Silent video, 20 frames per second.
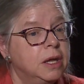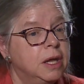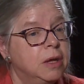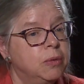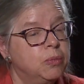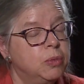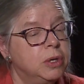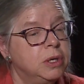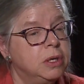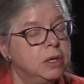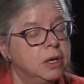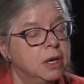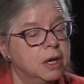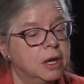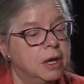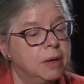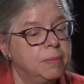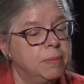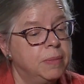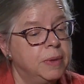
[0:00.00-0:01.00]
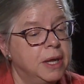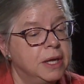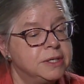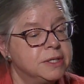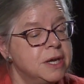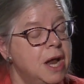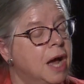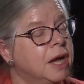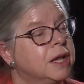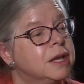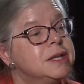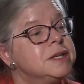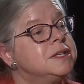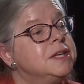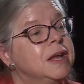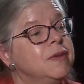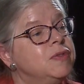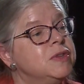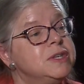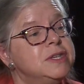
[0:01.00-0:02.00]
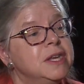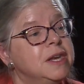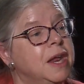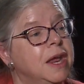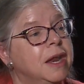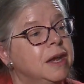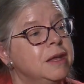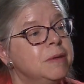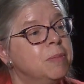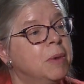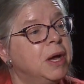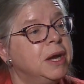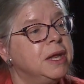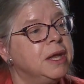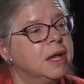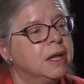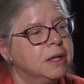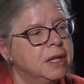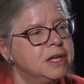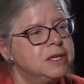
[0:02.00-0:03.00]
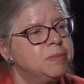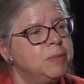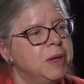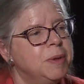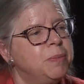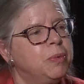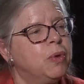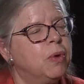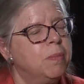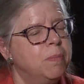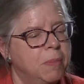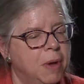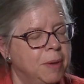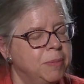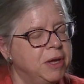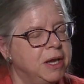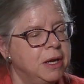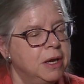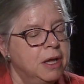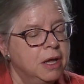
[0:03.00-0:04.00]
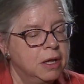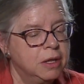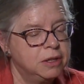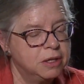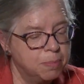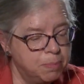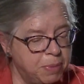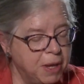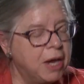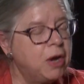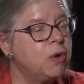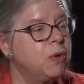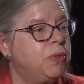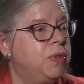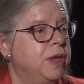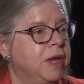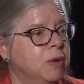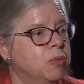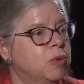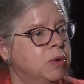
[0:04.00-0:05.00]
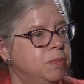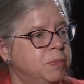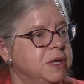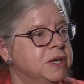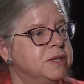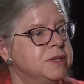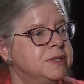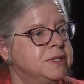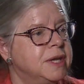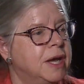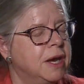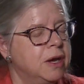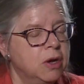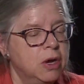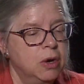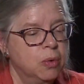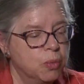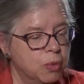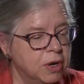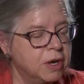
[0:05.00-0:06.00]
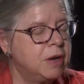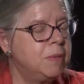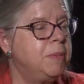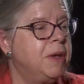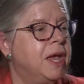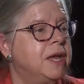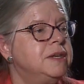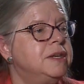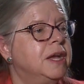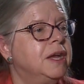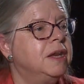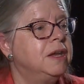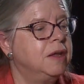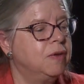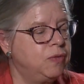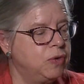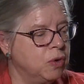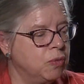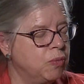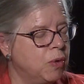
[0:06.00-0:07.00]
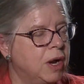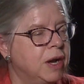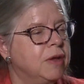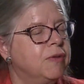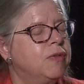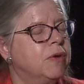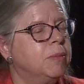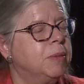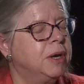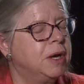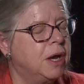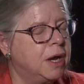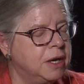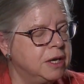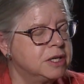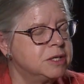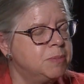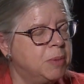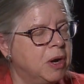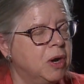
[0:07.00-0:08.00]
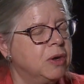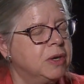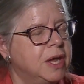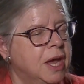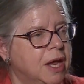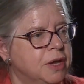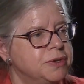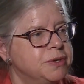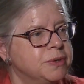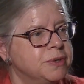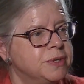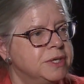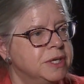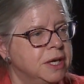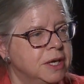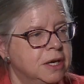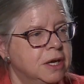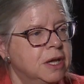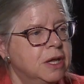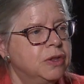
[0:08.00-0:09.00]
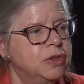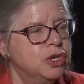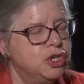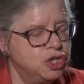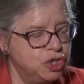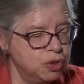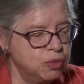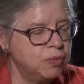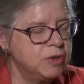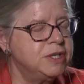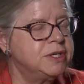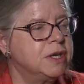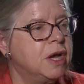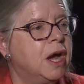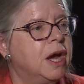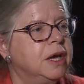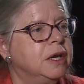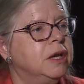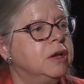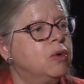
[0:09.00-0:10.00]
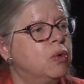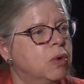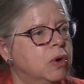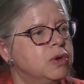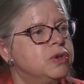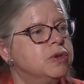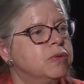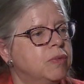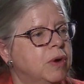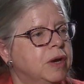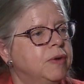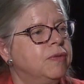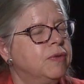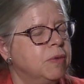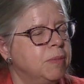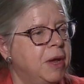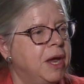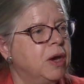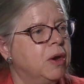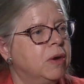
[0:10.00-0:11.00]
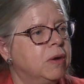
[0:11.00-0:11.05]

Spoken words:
it would. It's not going to save the city any money unless people are. I mean, the better thing would be to say we're going to mandate, if you're running from an unexpired council seat, that you resign in order to run for mayor.